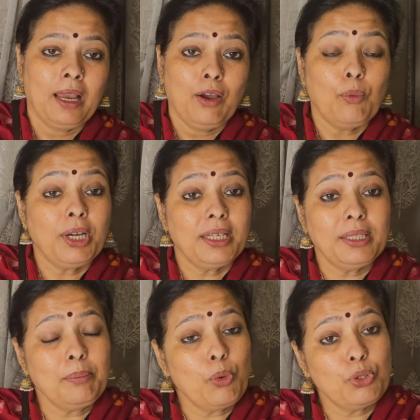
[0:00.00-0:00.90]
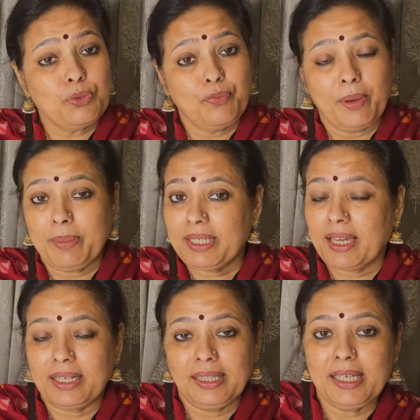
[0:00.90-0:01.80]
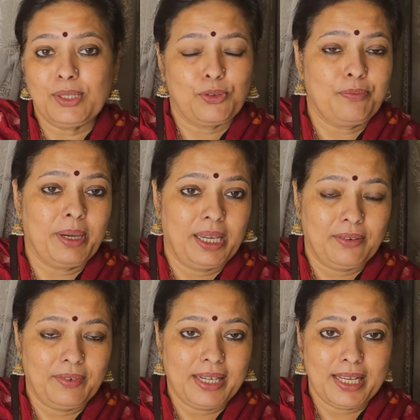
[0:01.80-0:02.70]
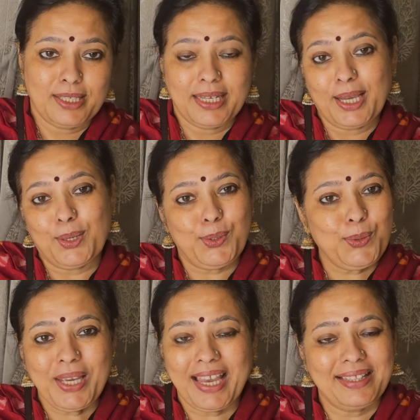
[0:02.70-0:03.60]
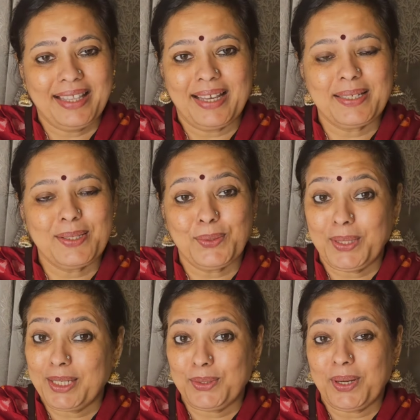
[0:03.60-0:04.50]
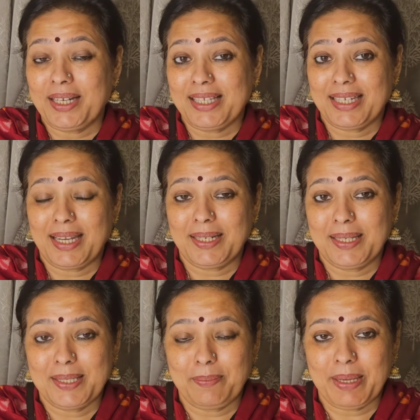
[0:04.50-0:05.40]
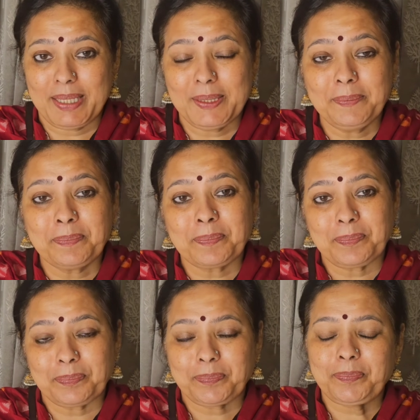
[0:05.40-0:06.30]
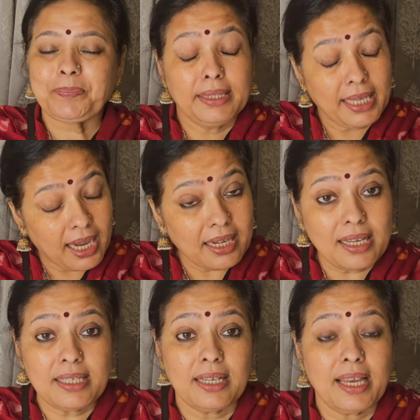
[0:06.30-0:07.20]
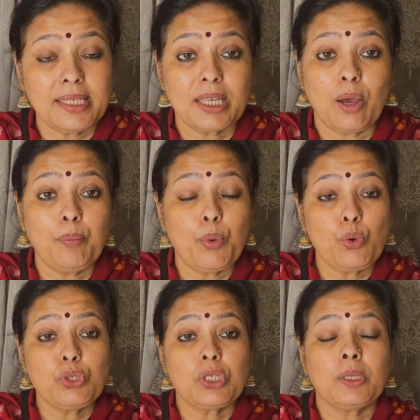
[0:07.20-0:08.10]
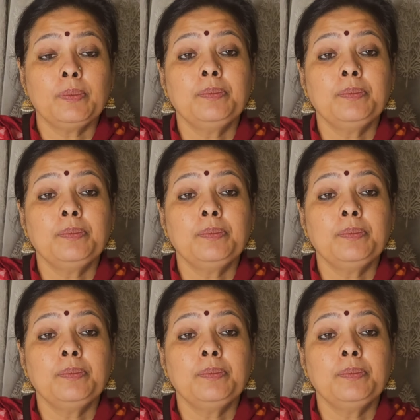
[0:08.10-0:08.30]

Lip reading: What are the most famous Kritis of Bhairavi? Let's take a look at that so that you understand this better. Tyagaraja has composed